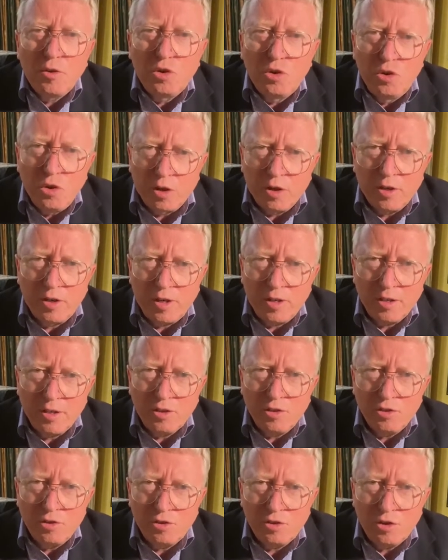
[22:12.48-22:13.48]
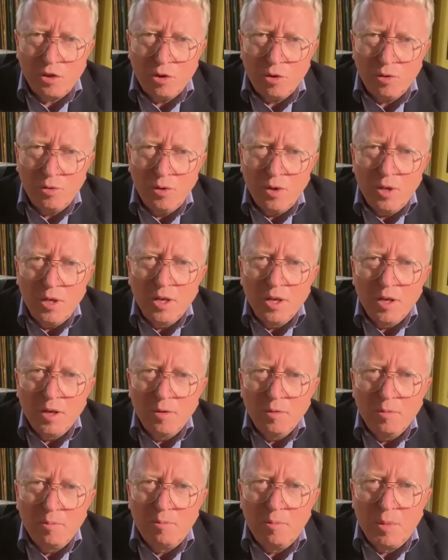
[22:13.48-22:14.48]
got it under control,
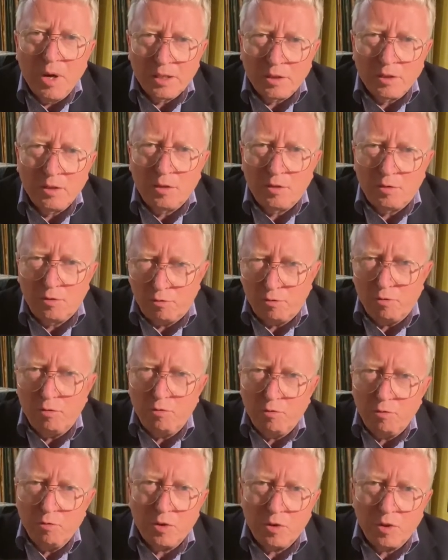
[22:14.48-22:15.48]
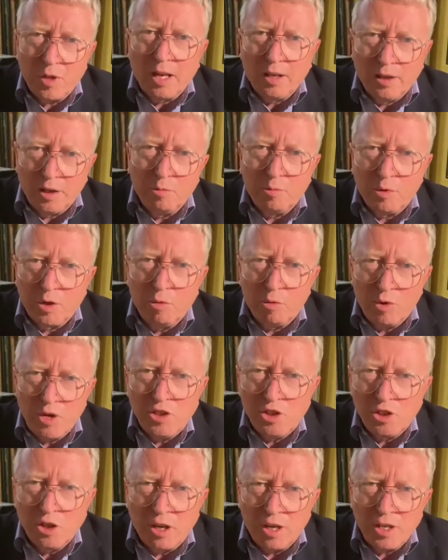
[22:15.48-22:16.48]
but a little bit of
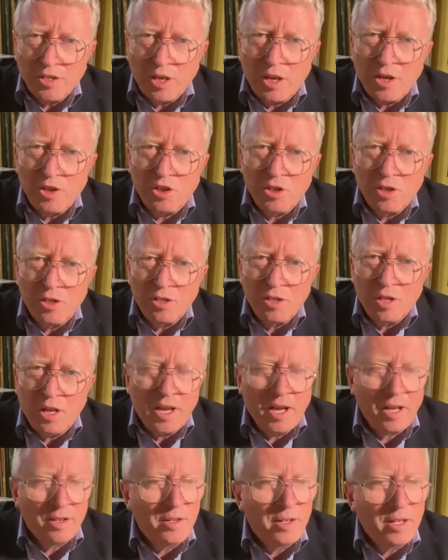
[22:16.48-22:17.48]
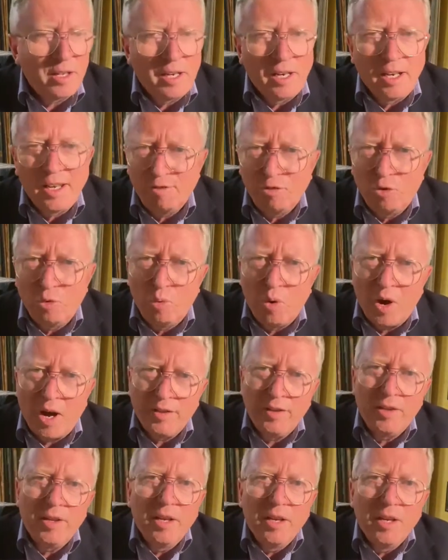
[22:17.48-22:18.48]
regionalisation is allowed. In level
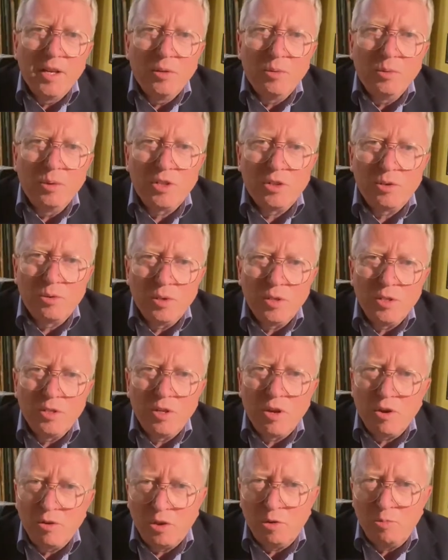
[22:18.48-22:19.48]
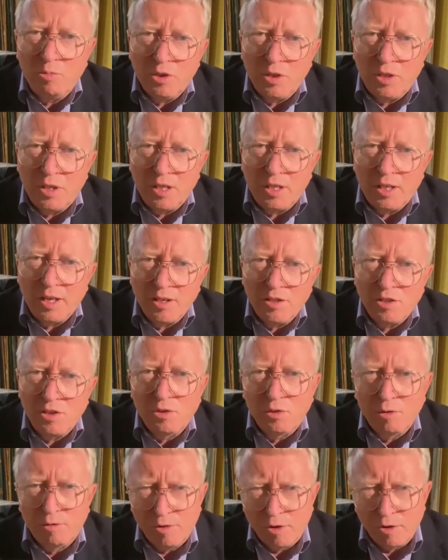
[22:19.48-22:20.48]
1, which was no community
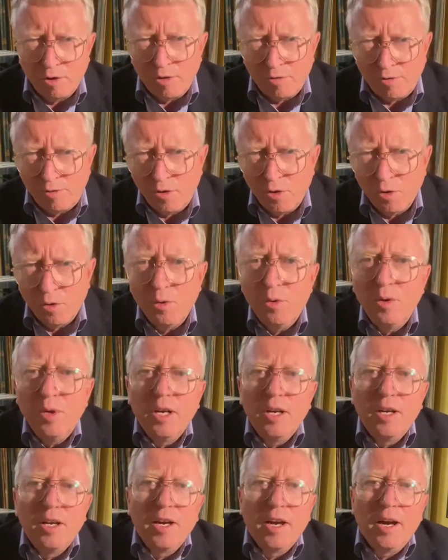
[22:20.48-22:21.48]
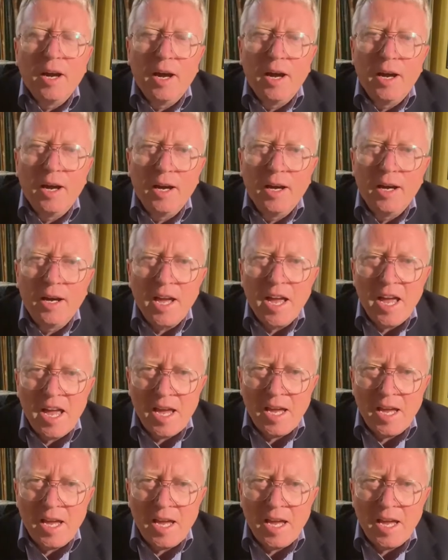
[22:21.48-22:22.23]
cases or very few, but